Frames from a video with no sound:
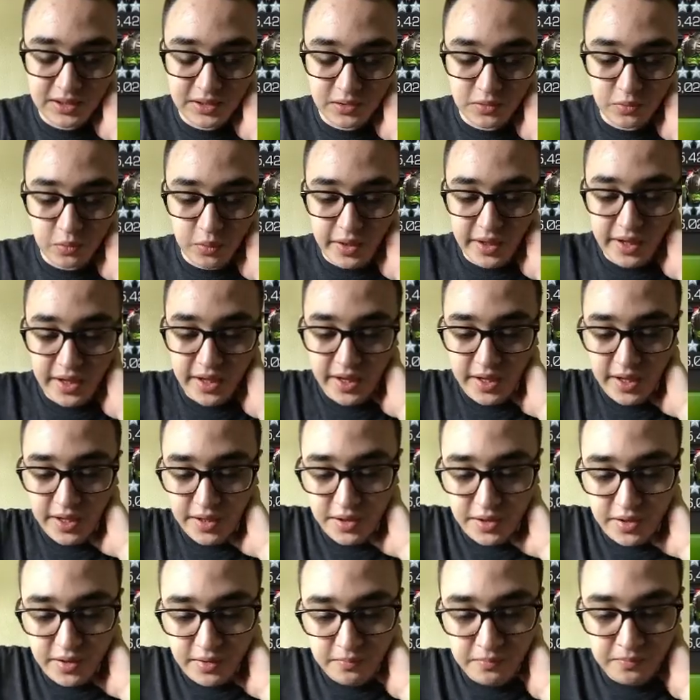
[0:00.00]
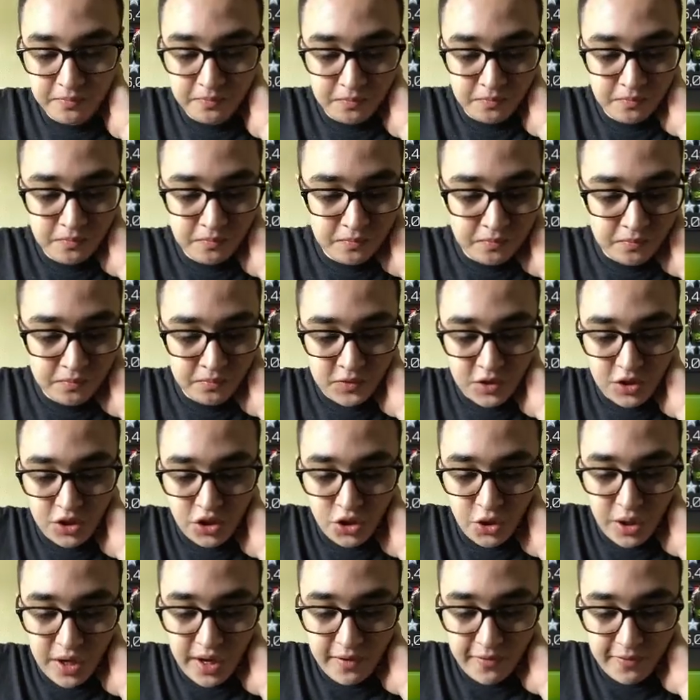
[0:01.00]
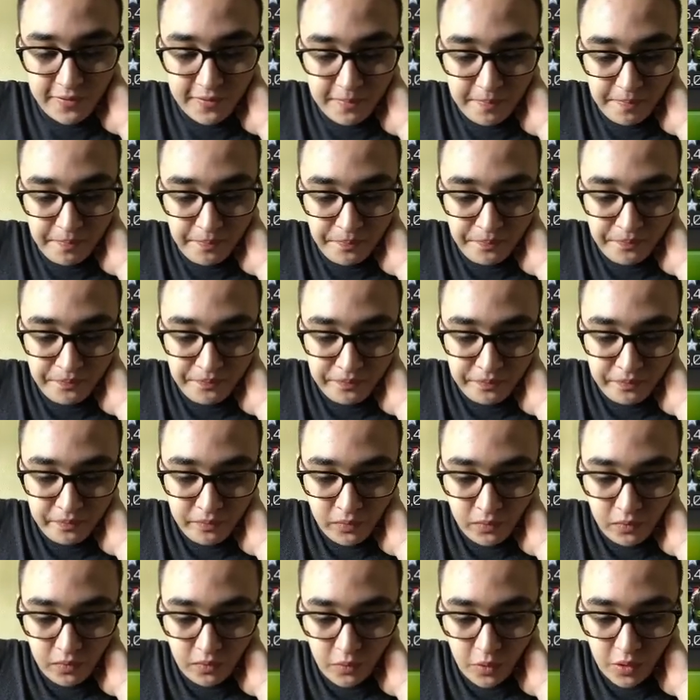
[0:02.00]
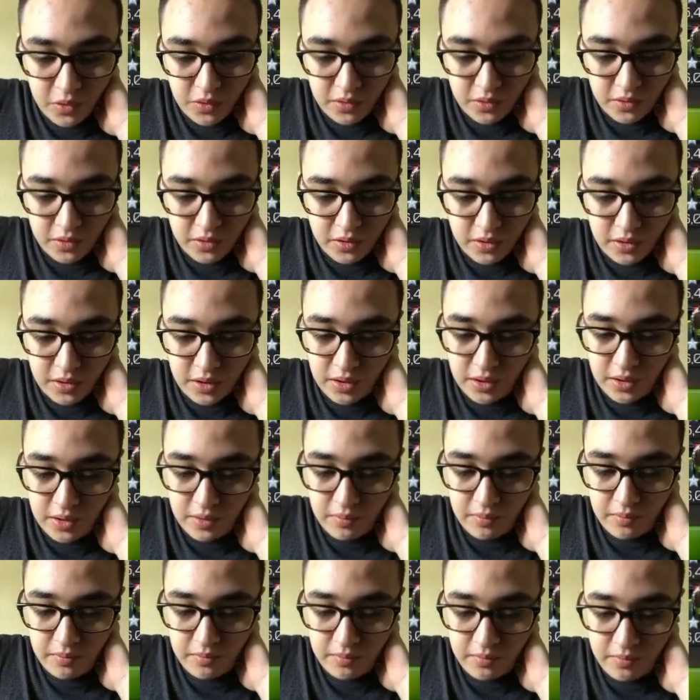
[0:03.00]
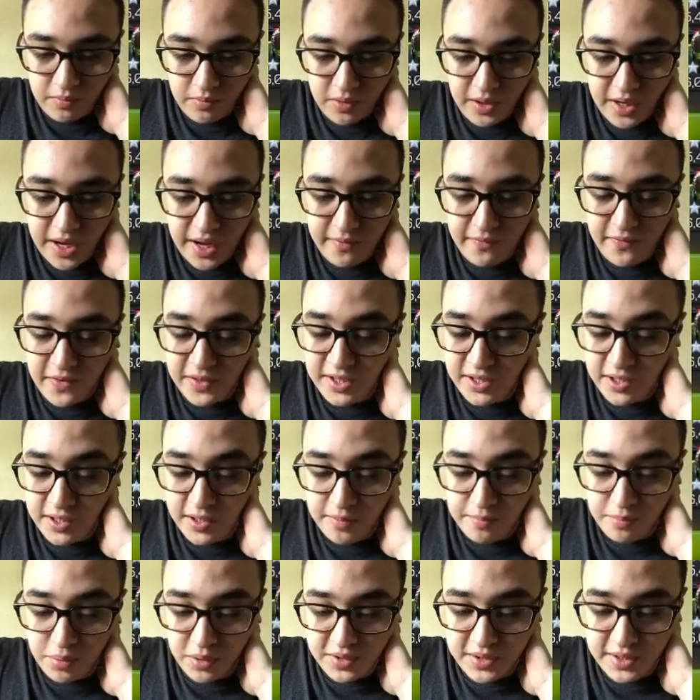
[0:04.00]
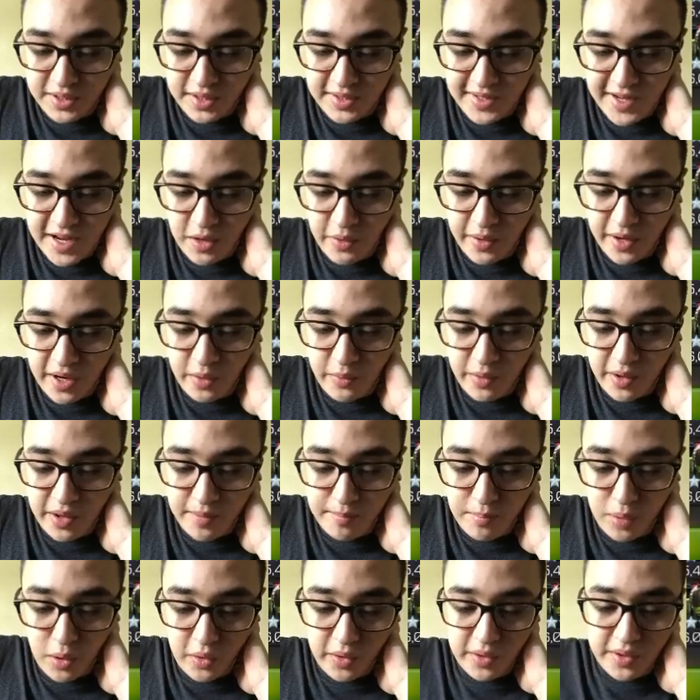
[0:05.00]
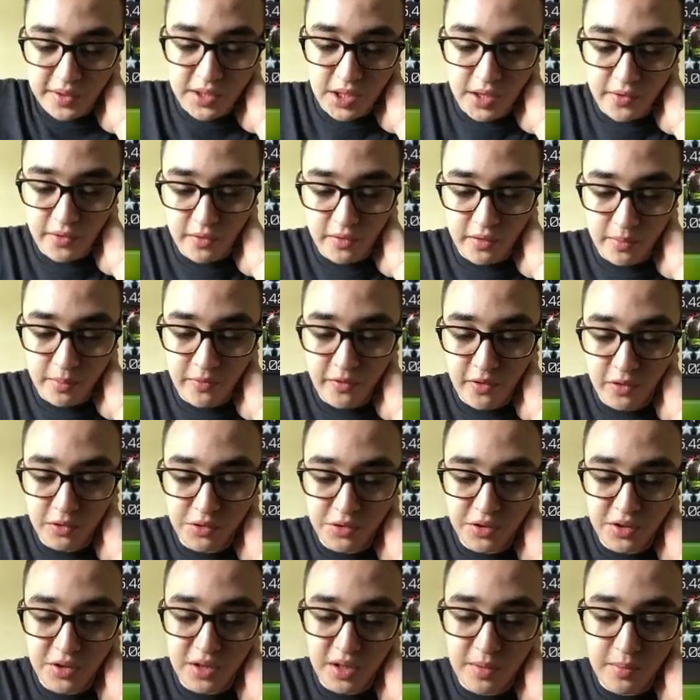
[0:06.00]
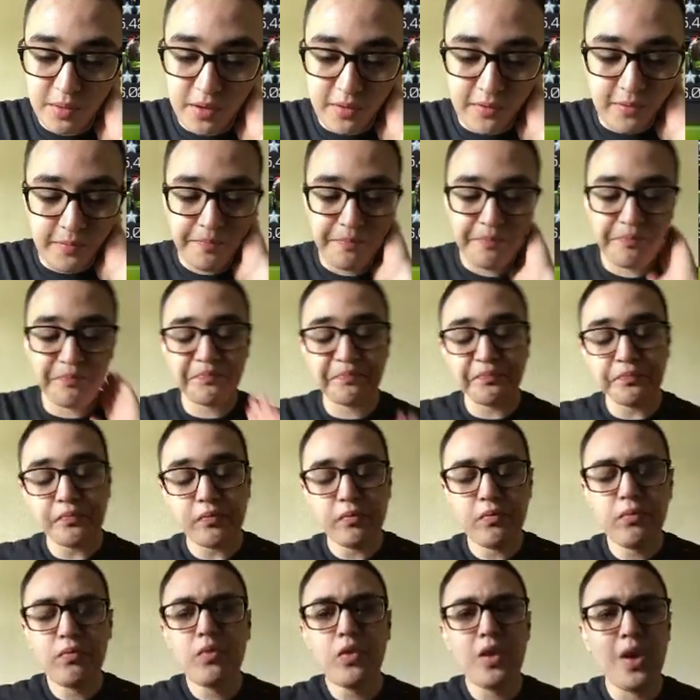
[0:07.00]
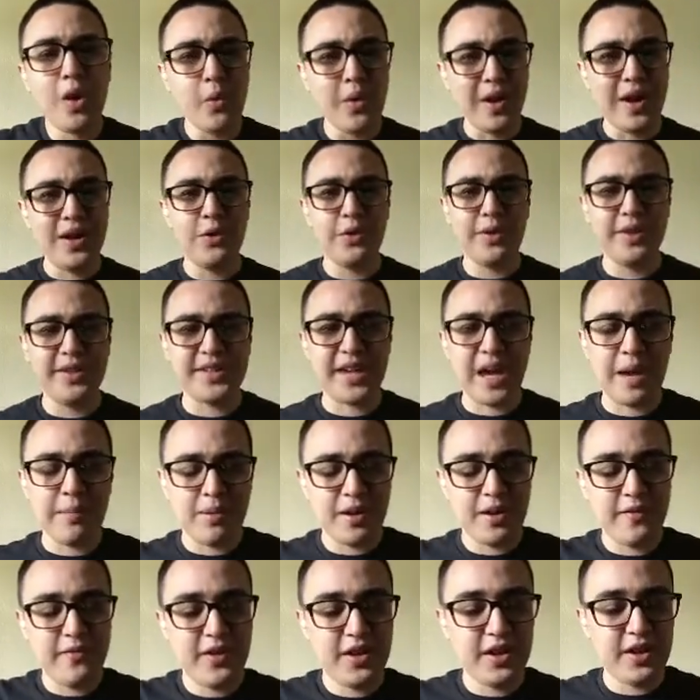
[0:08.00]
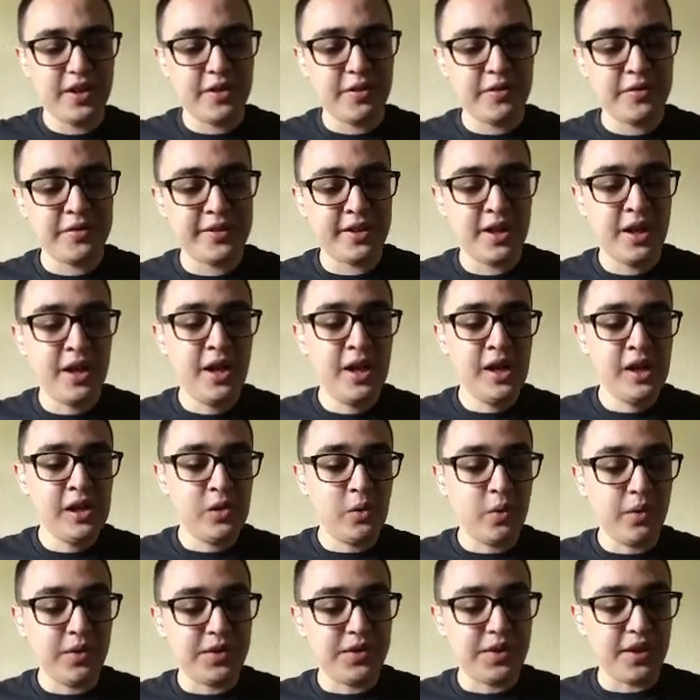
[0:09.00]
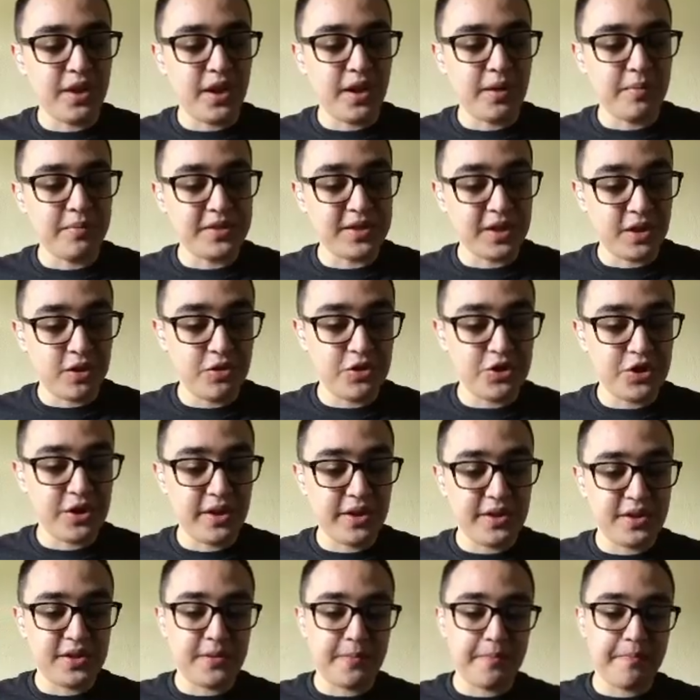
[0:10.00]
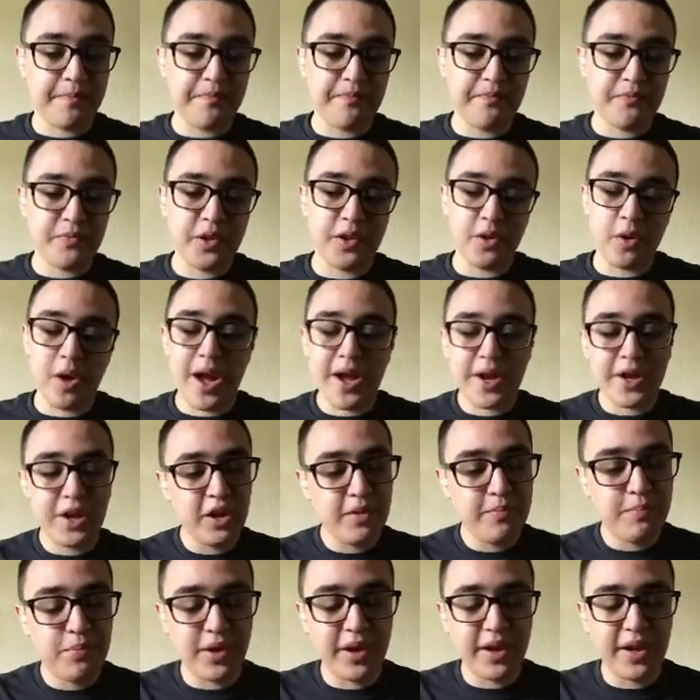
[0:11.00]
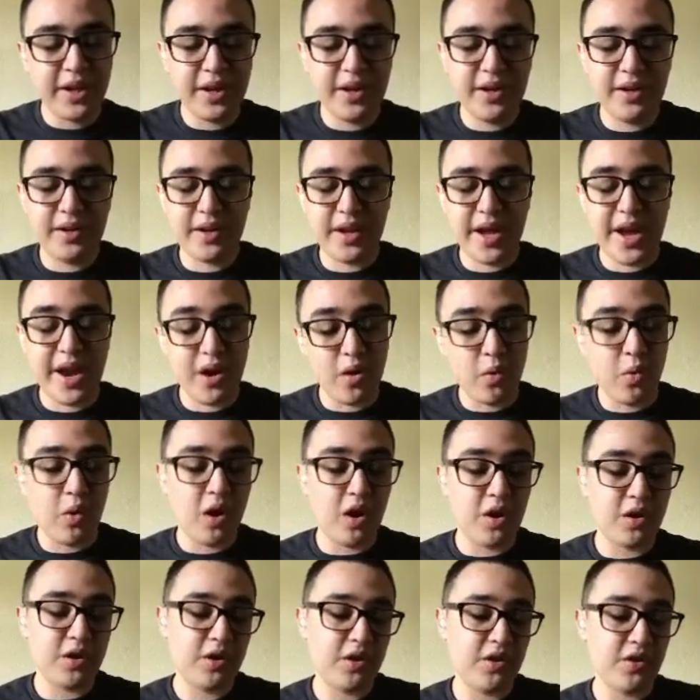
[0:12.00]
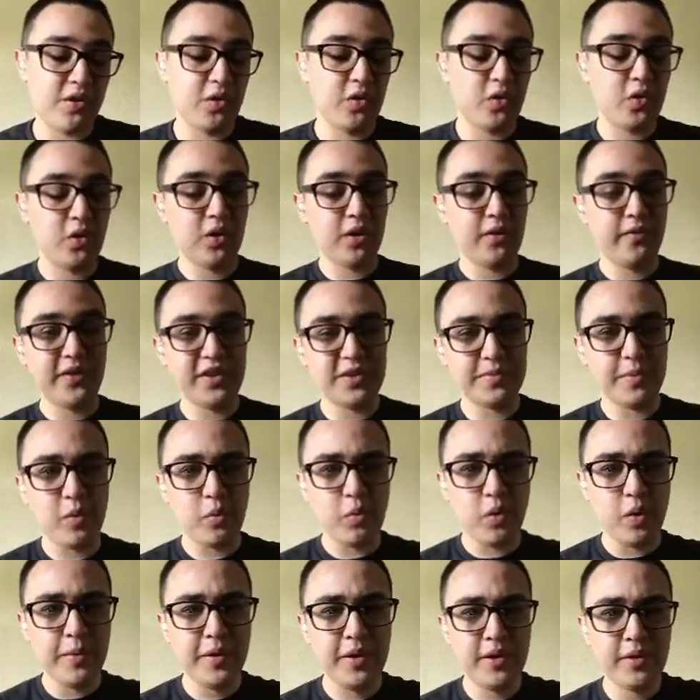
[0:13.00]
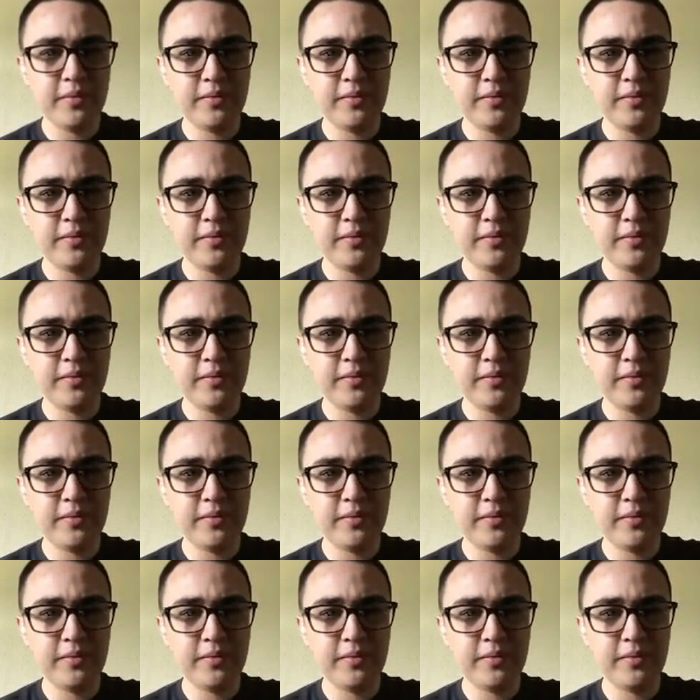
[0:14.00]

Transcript: with Stryfe, one, um, gain 15% attack rating while the opponent is suffering from debuff. When I do these gameplay videos with um, synergies, you know, I could bring in Airwalker or Invisible Woman,